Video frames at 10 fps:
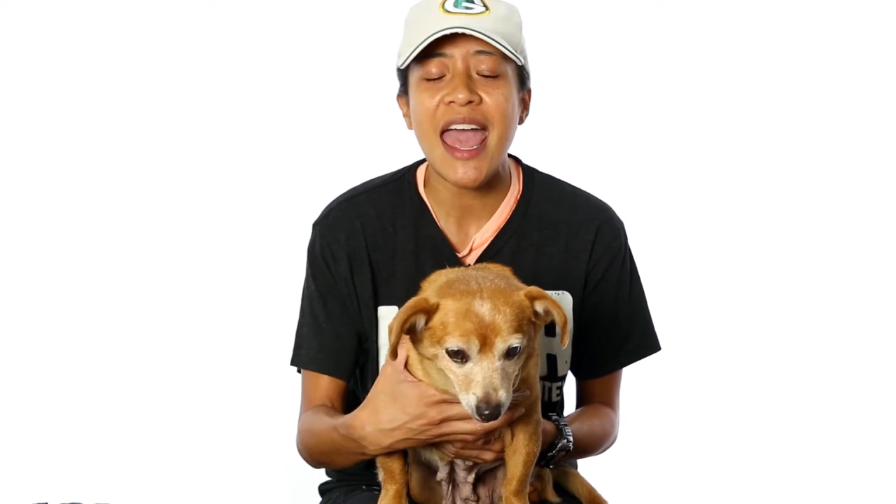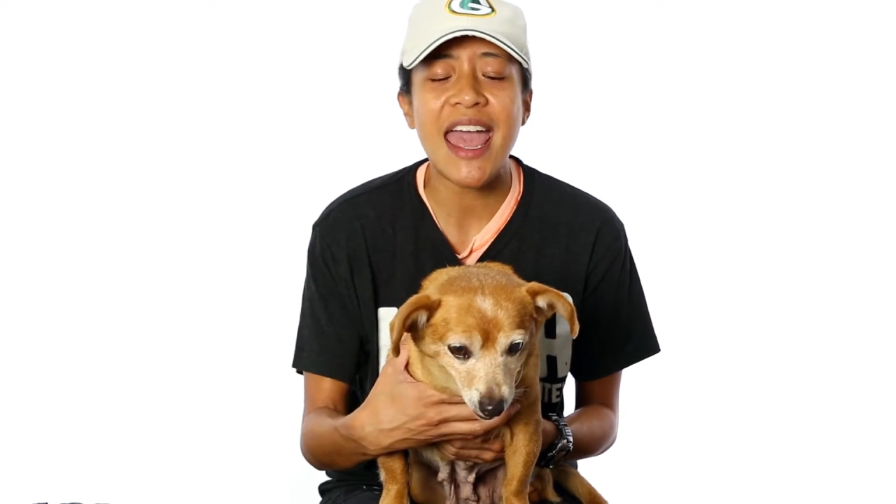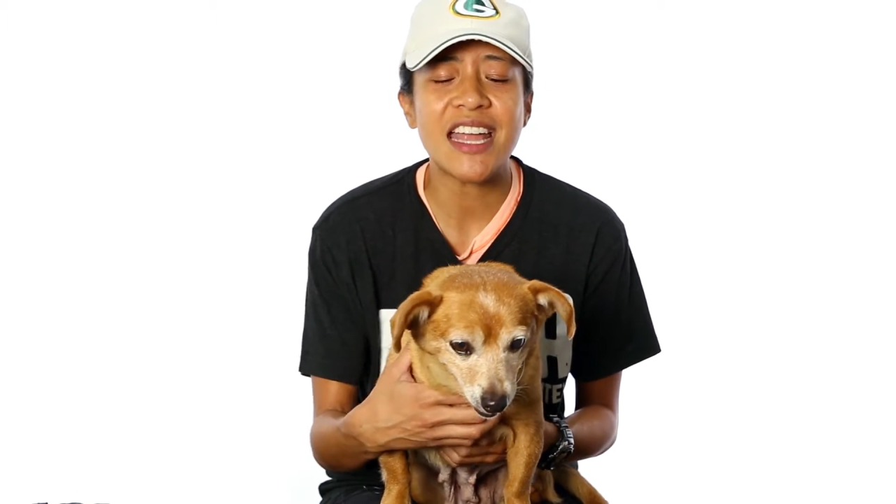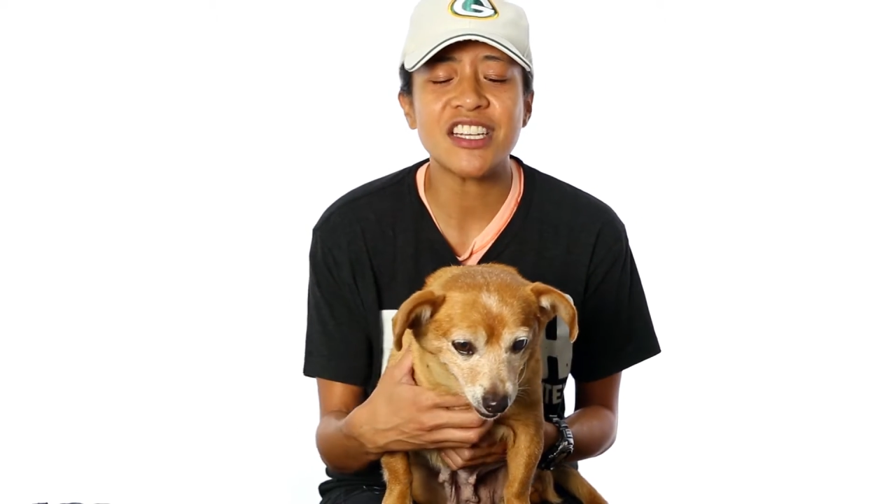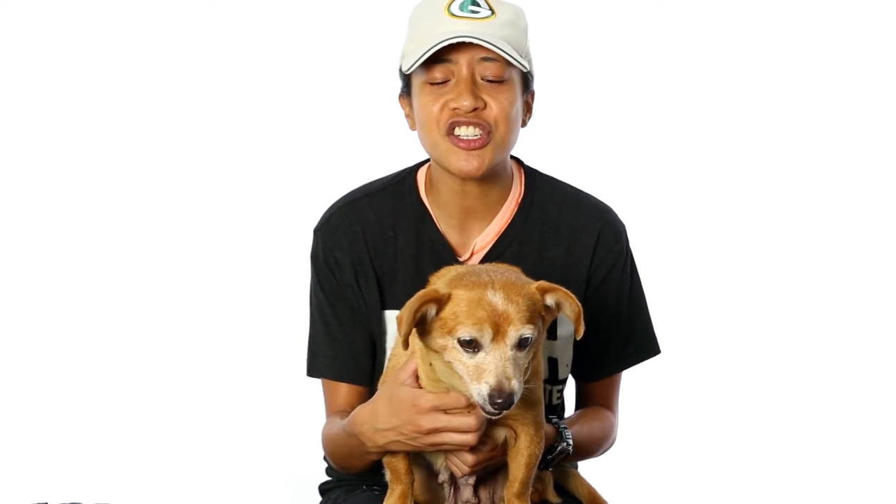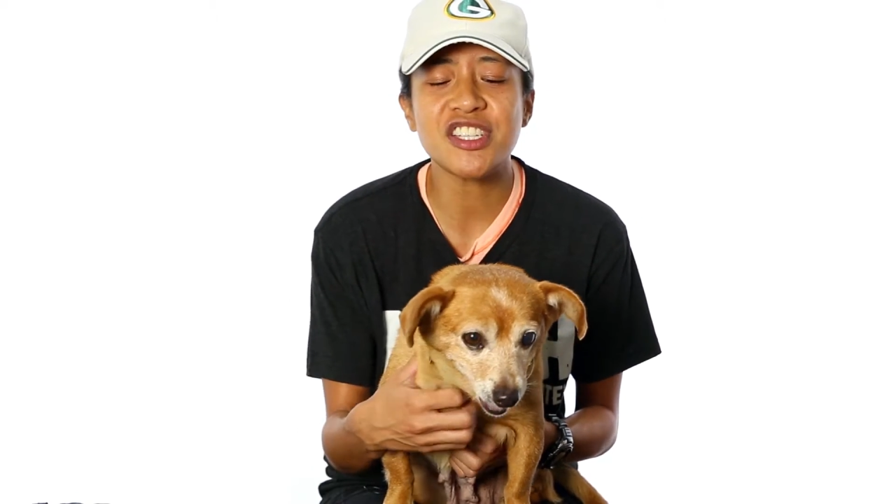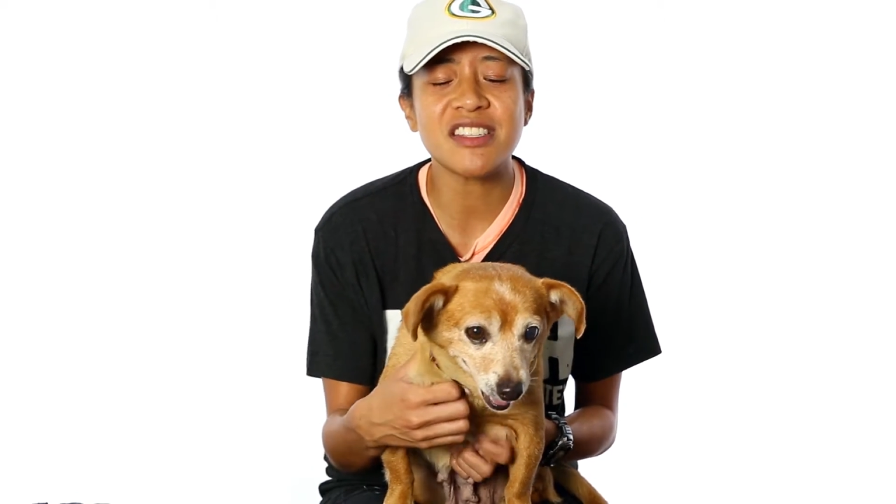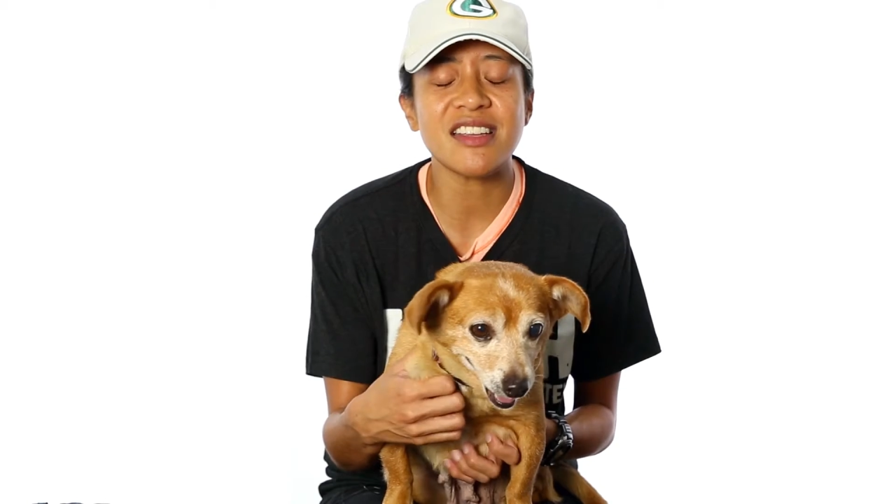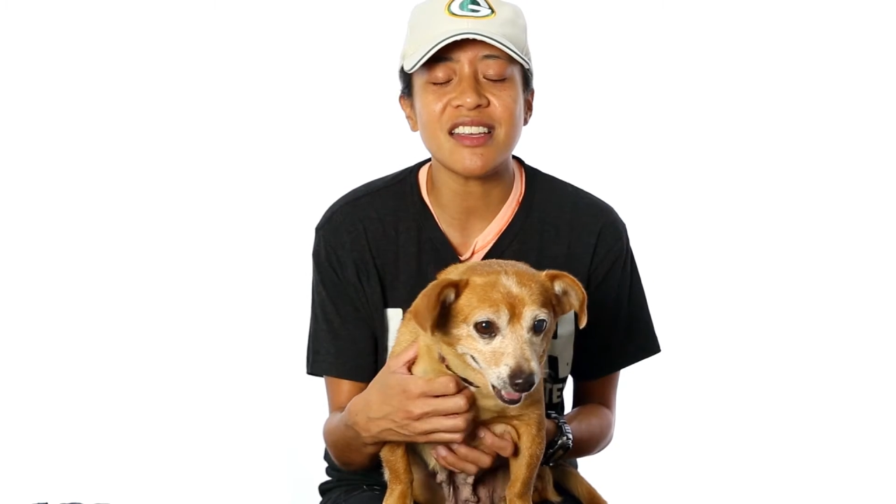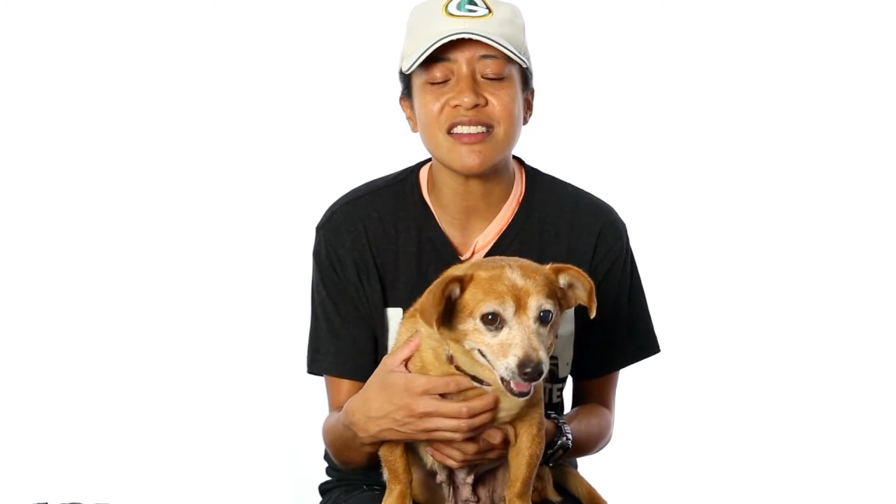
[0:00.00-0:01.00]
and
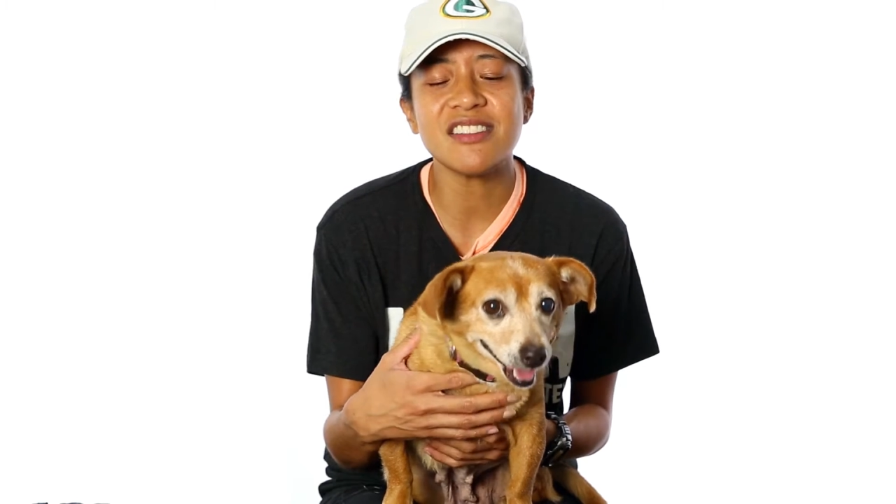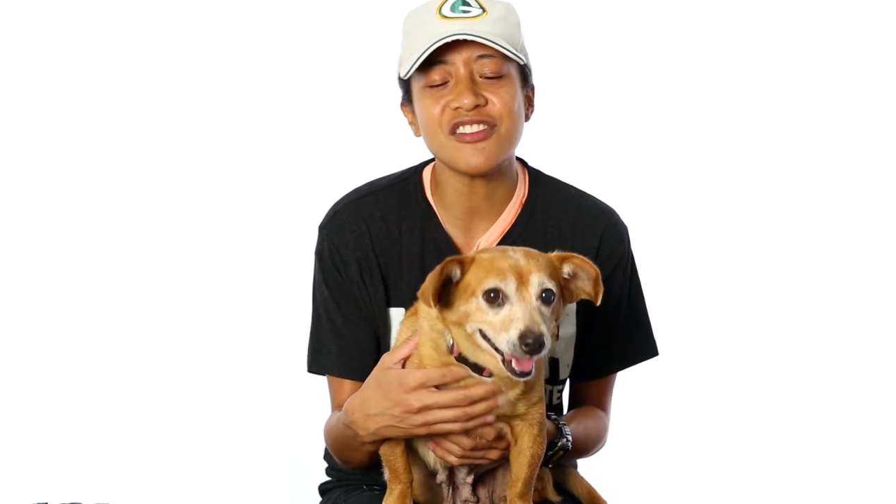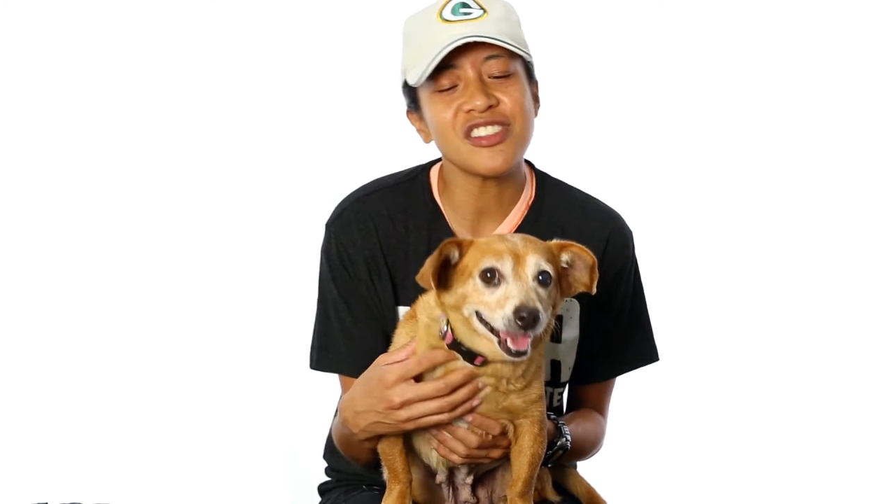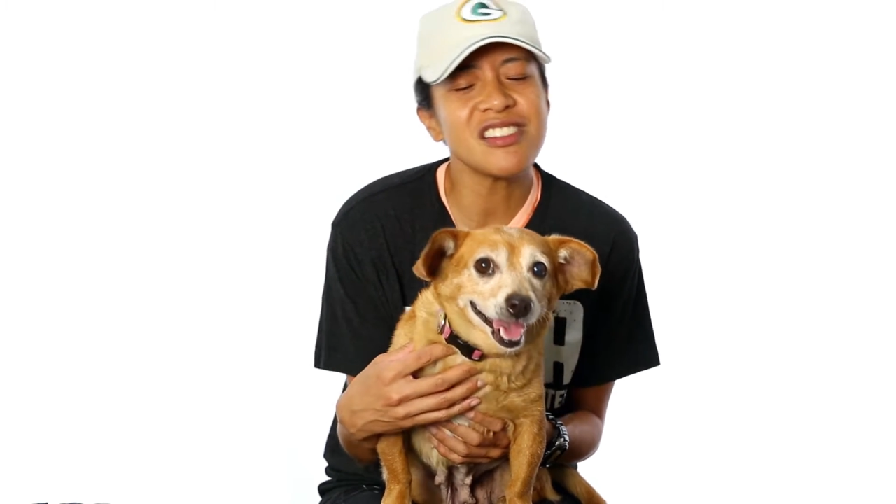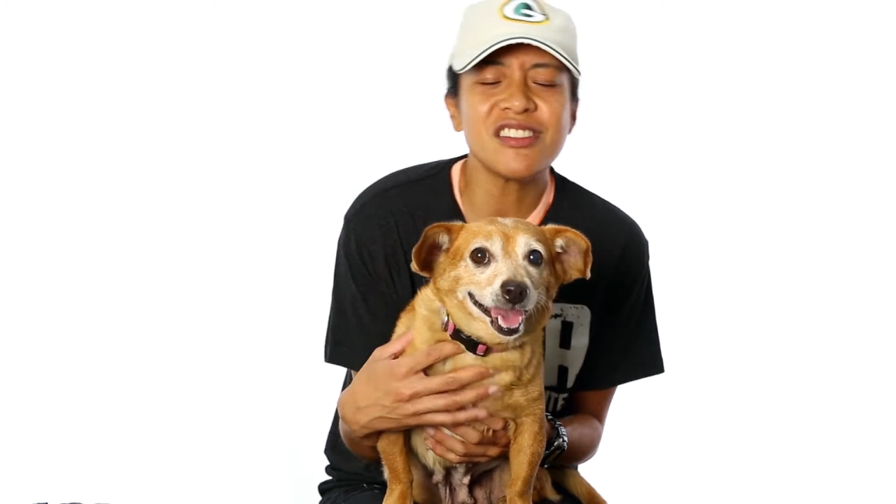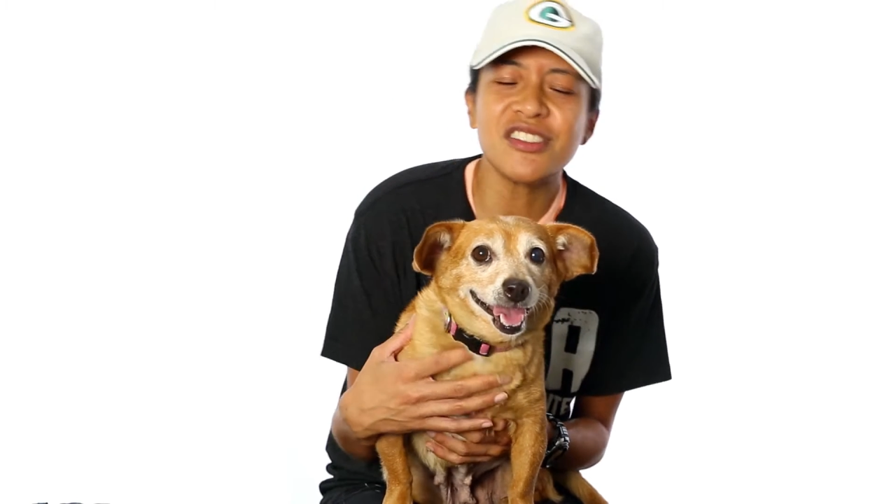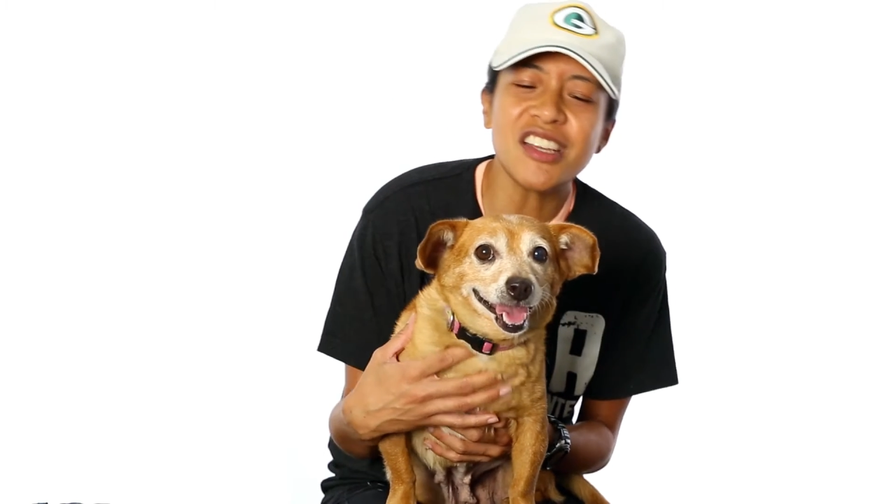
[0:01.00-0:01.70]
just is just